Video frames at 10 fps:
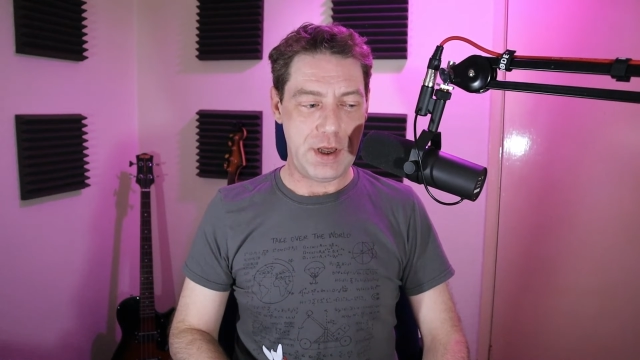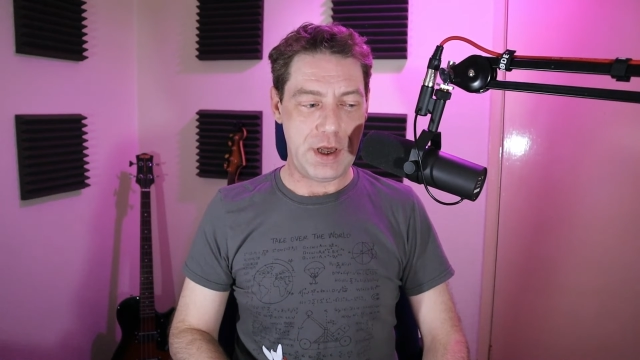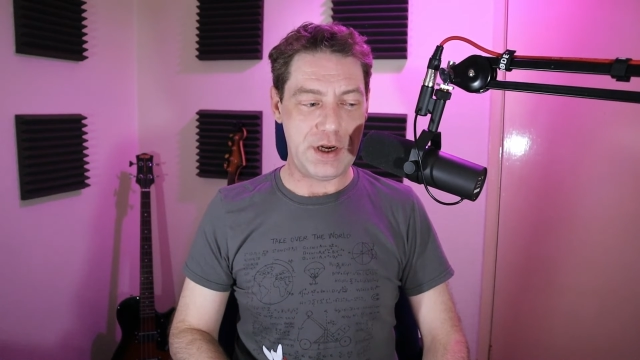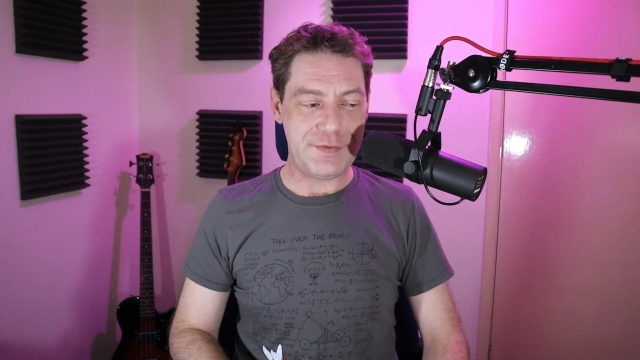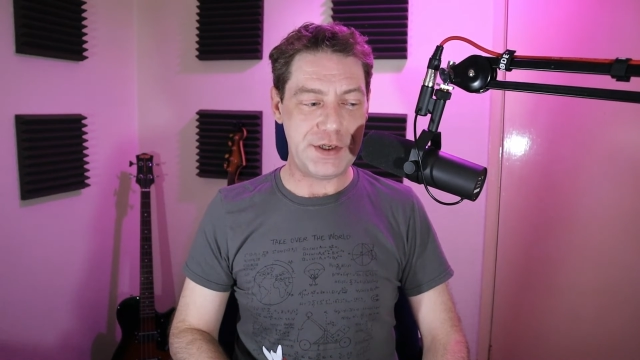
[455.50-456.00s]

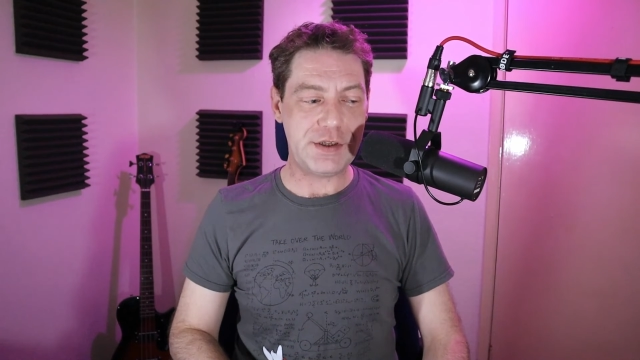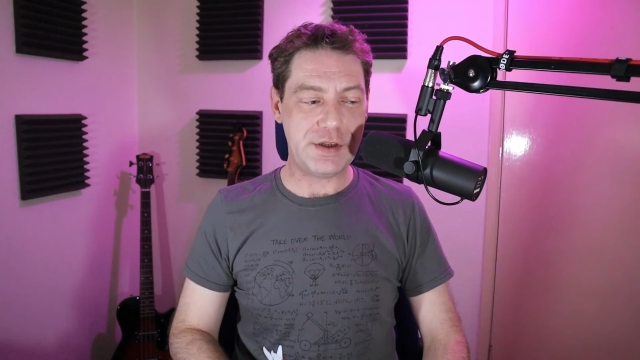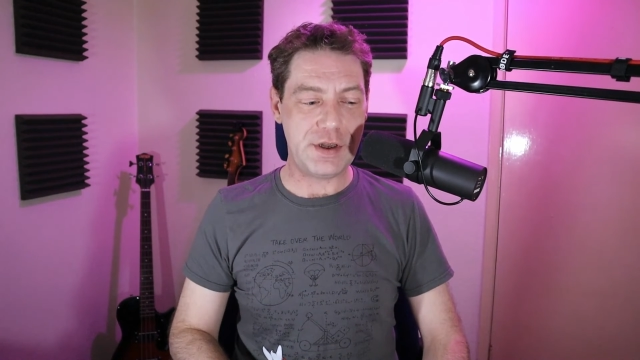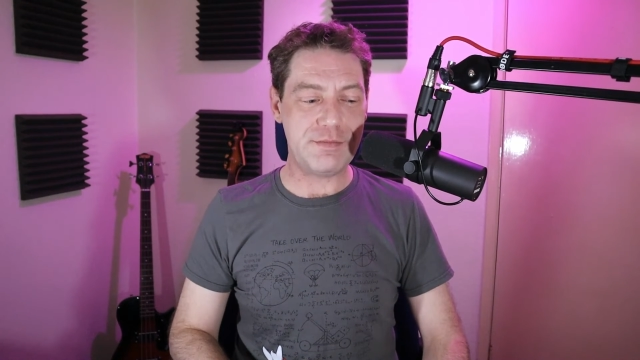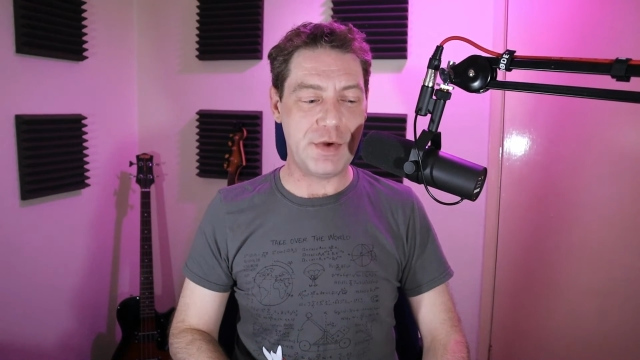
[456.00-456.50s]
And if you didn't
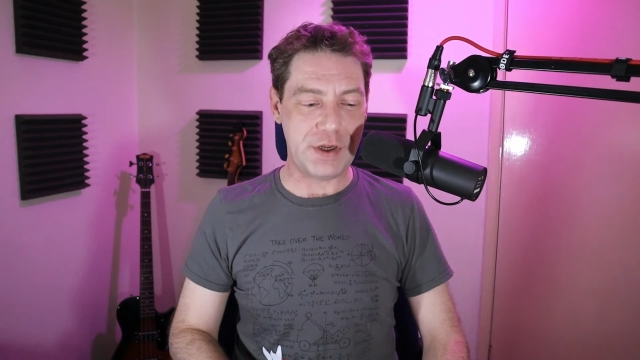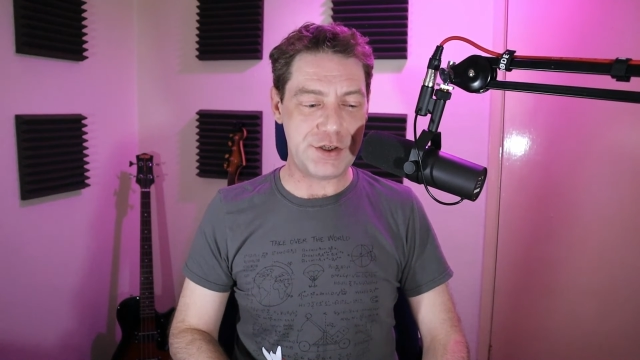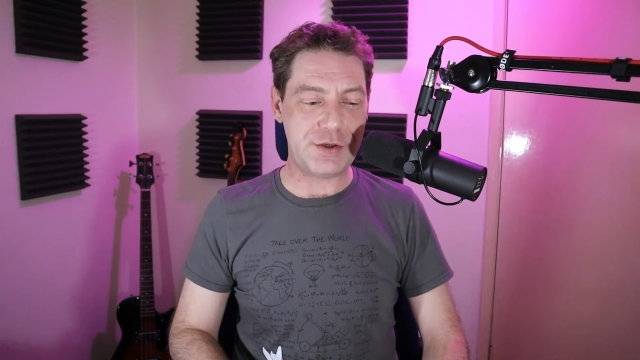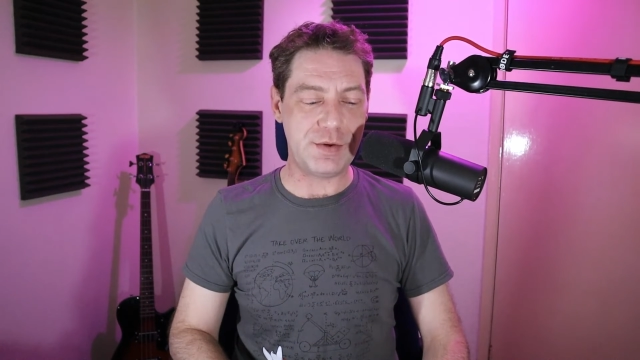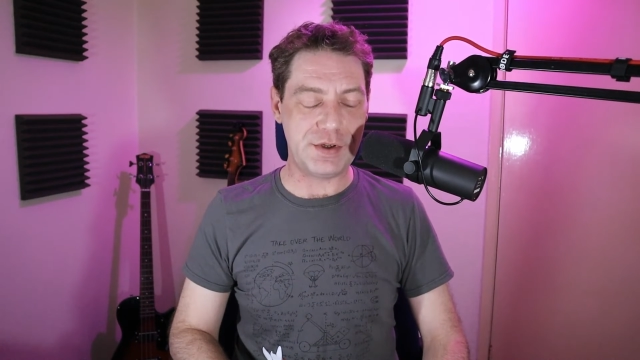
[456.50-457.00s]
learn
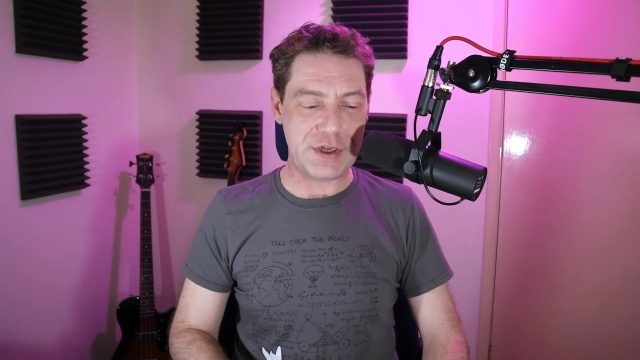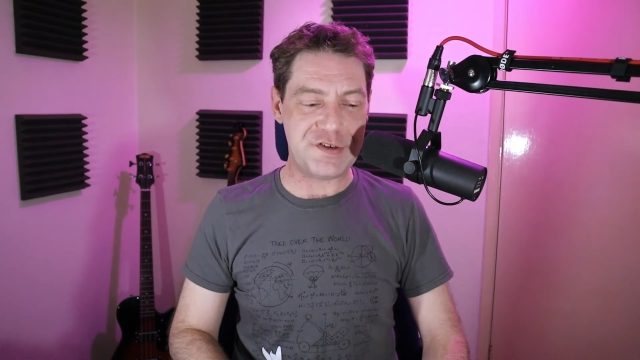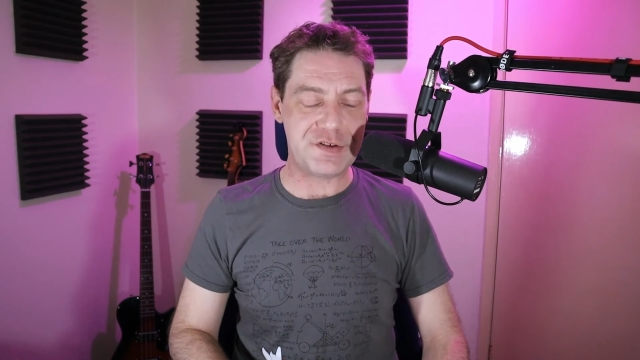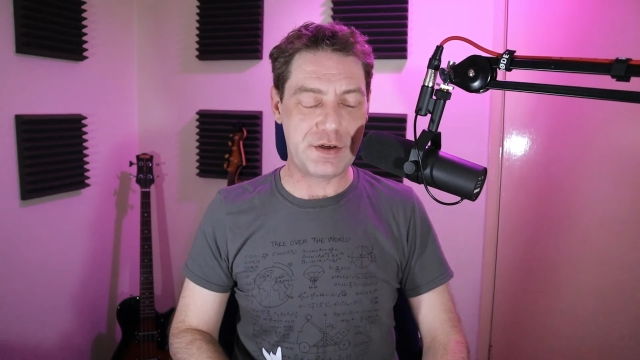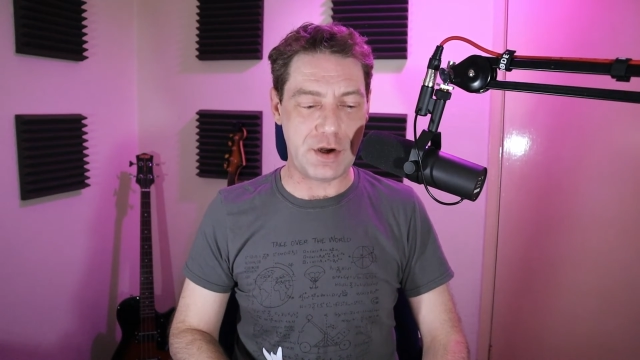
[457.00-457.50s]
much, you at
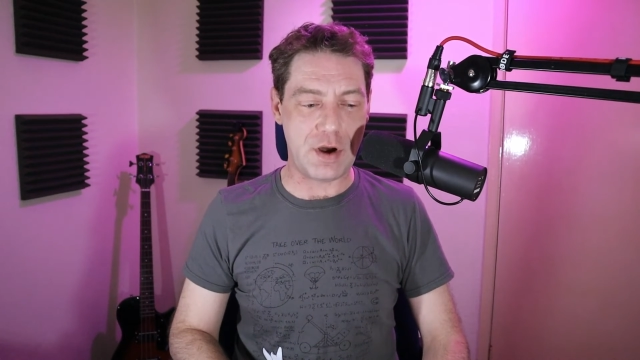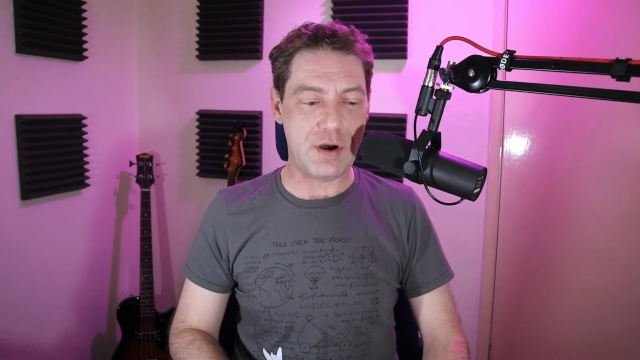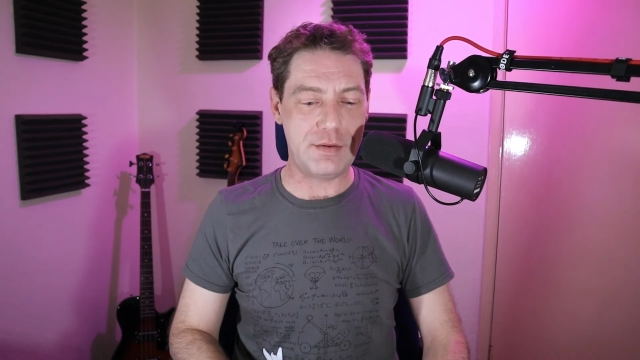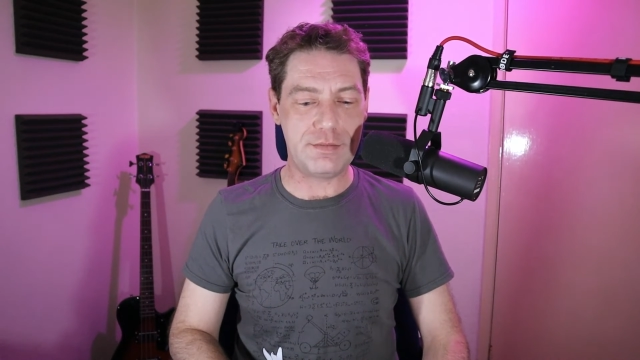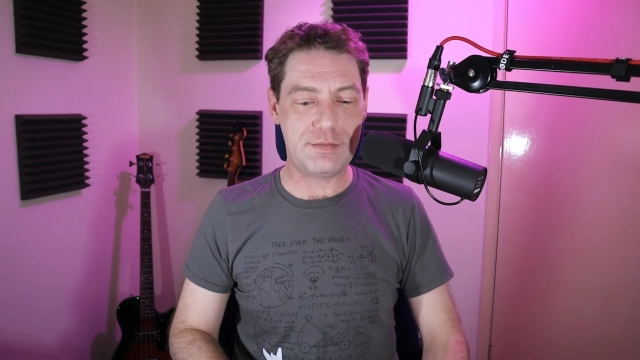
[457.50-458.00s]
least got